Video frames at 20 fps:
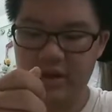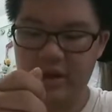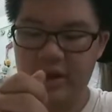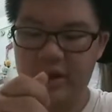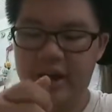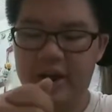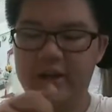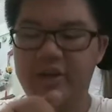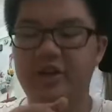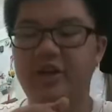
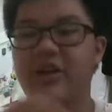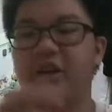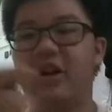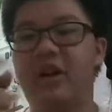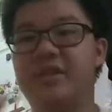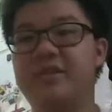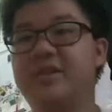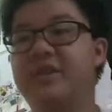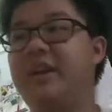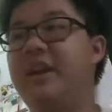actually
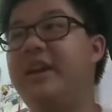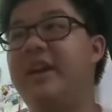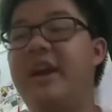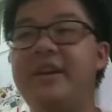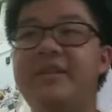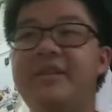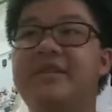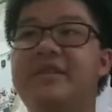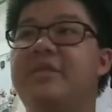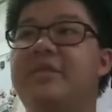clocked in at
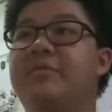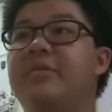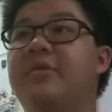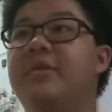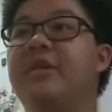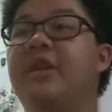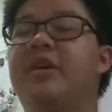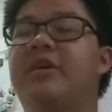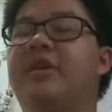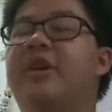19,
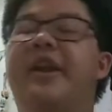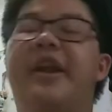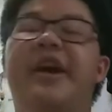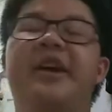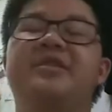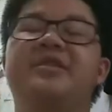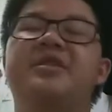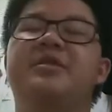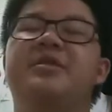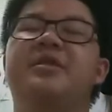not
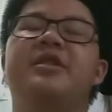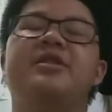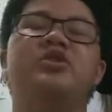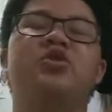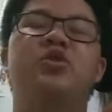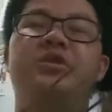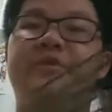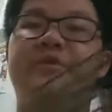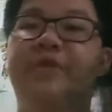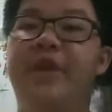19, like
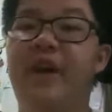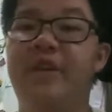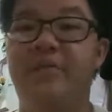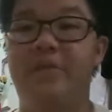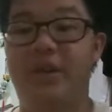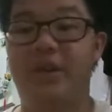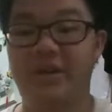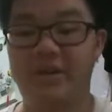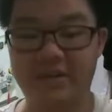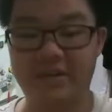25
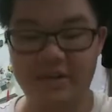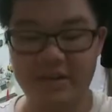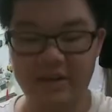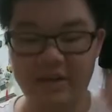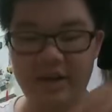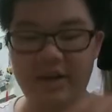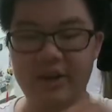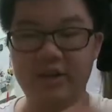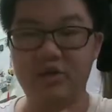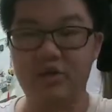minutes.
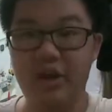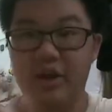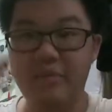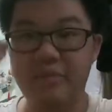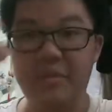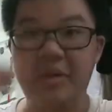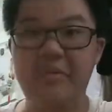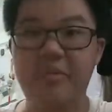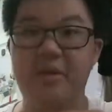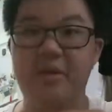Try to
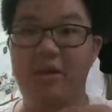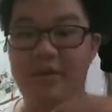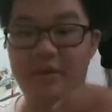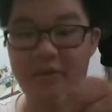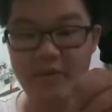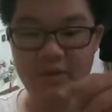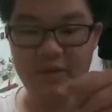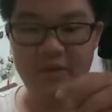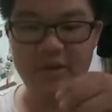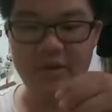beat me.
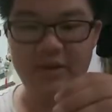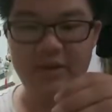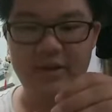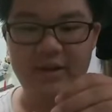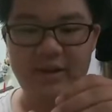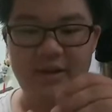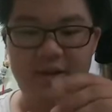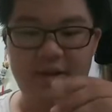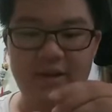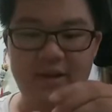
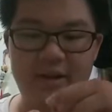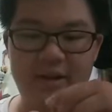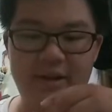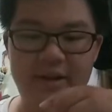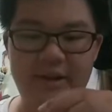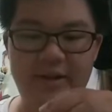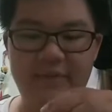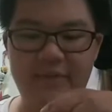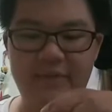Like,